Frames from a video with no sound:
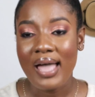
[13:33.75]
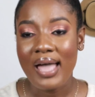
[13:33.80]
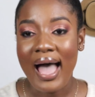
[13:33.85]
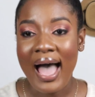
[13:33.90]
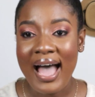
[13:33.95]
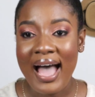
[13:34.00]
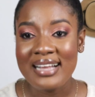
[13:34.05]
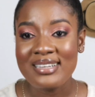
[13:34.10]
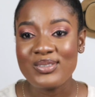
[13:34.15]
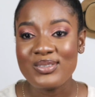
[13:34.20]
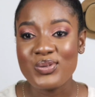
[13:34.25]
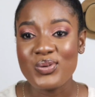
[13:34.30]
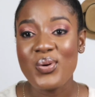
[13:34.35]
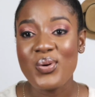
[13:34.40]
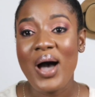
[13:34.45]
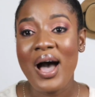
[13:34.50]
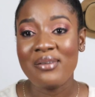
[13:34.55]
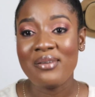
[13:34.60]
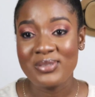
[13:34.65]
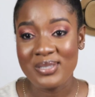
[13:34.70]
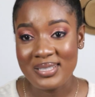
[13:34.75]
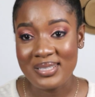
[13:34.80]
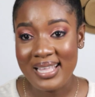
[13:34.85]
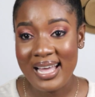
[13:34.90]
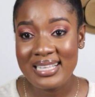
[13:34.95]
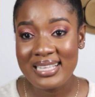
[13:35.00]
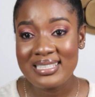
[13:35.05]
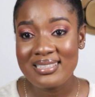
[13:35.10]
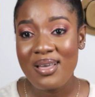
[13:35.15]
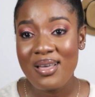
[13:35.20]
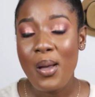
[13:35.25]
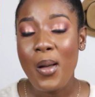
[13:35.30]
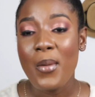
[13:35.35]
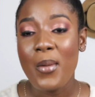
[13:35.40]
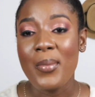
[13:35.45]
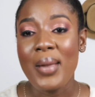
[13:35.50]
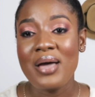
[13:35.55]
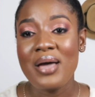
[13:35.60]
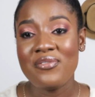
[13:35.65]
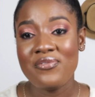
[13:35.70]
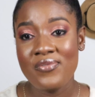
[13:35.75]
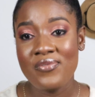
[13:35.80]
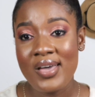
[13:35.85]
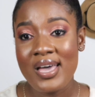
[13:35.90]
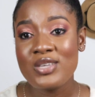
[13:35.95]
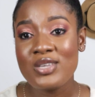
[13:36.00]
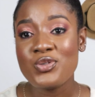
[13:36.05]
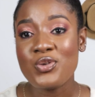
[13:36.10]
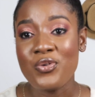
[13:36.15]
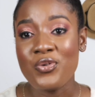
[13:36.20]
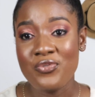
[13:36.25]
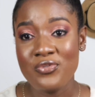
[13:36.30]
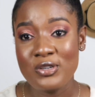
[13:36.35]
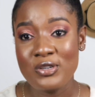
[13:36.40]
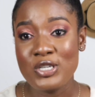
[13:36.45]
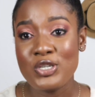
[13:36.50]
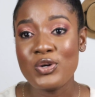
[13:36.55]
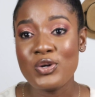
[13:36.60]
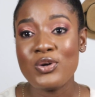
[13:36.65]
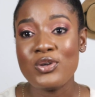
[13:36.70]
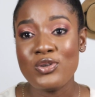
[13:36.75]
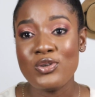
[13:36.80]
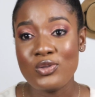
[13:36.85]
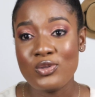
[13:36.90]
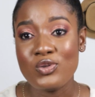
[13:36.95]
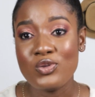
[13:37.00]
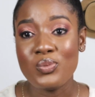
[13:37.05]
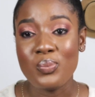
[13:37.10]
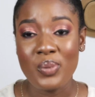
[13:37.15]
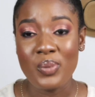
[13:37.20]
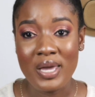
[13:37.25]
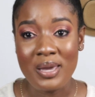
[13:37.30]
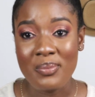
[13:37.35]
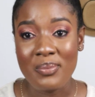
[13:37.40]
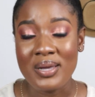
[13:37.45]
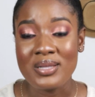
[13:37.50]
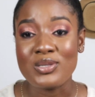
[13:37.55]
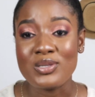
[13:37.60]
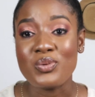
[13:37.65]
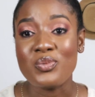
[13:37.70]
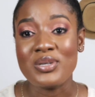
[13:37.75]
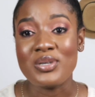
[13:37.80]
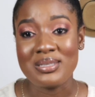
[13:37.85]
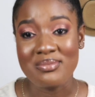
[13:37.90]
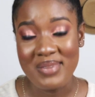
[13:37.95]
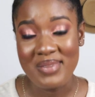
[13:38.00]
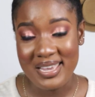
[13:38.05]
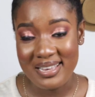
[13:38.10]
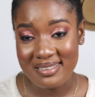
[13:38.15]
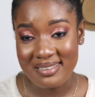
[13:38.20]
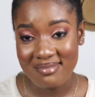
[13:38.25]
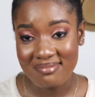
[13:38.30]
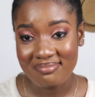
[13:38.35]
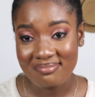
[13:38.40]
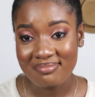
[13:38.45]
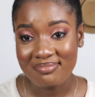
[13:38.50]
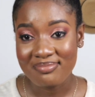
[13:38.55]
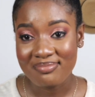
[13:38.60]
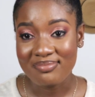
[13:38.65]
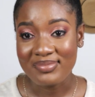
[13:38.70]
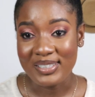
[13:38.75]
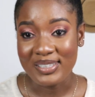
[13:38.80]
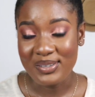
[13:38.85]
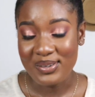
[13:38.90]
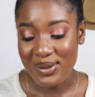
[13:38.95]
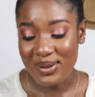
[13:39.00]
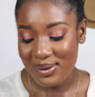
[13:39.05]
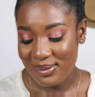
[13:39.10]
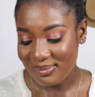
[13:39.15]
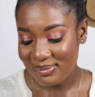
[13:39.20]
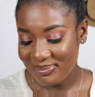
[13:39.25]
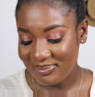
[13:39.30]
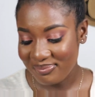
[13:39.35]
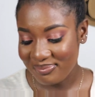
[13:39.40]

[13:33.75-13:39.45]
And so after that, my first official YouTube payment was made, you know.